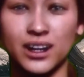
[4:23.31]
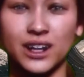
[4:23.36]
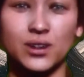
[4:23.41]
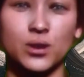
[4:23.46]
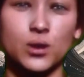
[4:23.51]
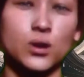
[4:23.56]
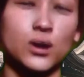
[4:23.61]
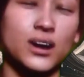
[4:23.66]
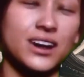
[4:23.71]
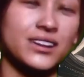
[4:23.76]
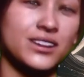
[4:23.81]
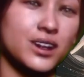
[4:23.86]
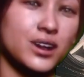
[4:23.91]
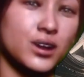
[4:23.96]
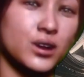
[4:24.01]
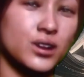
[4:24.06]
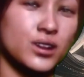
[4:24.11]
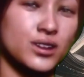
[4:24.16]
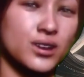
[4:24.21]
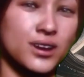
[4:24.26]
at a
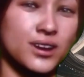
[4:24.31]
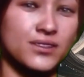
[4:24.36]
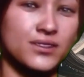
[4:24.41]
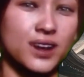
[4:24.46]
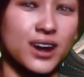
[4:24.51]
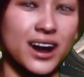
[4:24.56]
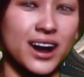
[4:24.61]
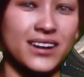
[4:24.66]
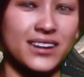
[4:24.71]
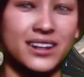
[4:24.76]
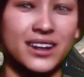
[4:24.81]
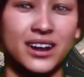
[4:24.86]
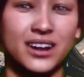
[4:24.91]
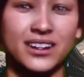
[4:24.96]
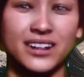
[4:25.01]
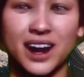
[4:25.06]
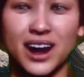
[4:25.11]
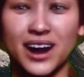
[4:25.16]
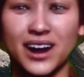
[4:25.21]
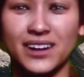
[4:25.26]
window to refract
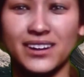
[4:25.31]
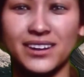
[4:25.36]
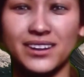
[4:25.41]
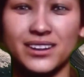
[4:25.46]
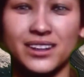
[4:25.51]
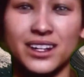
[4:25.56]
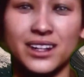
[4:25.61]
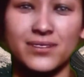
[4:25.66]
sunlight and